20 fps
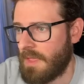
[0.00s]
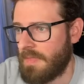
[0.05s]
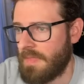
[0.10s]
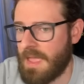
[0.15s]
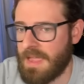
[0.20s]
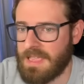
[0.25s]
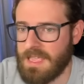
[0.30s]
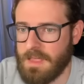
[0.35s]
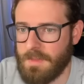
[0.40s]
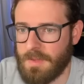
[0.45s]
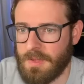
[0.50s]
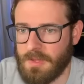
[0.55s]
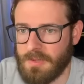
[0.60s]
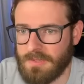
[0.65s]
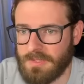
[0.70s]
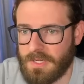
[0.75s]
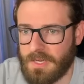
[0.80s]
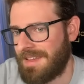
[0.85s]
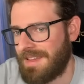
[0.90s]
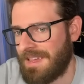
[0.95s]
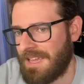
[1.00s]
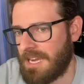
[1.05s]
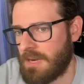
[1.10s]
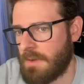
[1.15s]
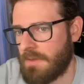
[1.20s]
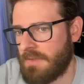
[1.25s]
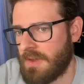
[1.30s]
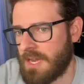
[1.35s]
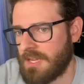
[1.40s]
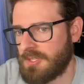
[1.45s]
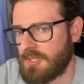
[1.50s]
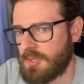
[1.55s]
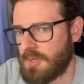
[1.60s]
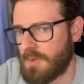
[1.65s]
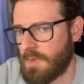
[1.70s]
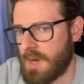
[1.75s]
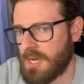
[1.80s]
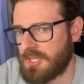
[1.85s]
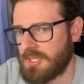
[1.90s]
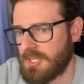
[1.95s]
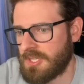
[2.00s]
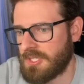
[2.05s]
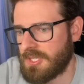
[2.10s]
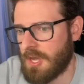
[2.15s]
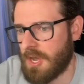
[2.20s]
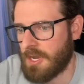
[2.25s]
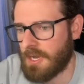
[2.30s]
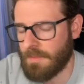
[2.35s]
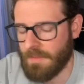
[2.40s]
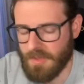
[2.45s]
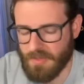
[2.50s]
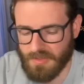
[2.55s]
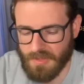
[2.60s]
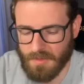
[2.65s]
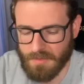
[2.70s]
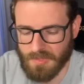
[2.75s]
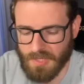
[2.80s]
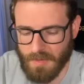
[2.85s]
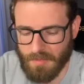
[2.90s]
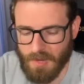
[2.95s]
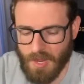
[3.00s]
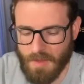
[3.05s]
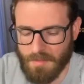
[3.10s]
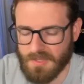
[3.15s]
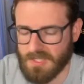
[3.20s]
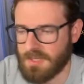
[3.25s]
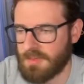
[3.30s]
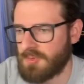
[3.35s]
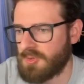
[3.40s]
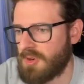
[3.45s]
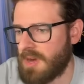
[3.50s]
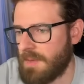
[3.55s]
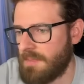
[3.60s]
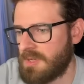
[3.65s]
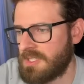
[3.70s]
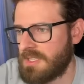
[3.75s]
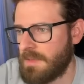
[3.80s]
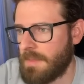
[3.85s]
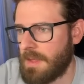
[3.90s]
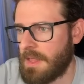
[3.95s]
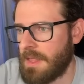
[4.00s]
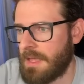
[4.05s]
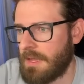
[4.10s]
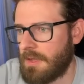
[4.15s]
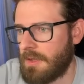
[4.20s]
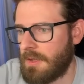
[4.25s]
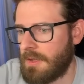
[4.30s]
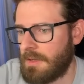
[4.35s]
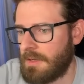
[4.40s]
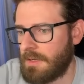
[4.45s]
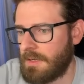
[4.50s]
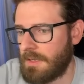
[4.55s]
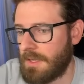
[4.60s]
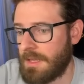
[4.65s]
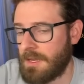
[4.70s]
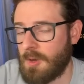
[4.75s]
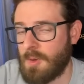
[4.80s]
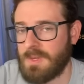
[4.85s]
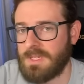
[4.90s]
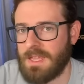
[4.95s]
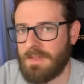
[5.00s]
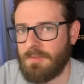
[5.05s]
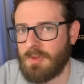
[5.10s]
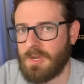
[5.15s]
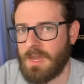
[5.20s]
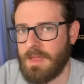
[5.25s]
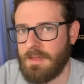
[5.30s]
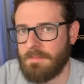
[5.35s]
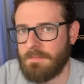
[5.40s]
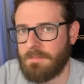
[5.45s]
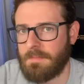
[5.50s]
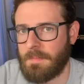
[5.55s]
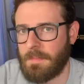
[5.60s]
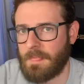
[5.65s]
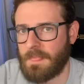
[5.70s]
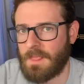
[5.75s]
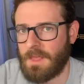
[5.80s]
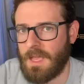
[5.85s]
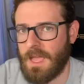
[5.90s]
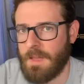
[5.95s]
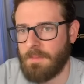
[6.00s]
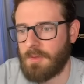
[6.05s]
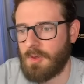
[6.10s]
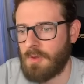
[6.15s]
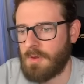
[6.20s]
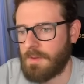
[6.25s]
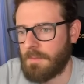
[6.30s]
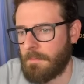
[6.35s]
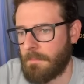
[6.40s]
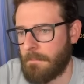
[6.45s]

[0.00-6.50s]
that keep me using it. Anyway, if you guys enjoyed watching this talk, give me a thumbs up, comment, subscribe, press the bell icon. And like always, have a good day. Happy coding.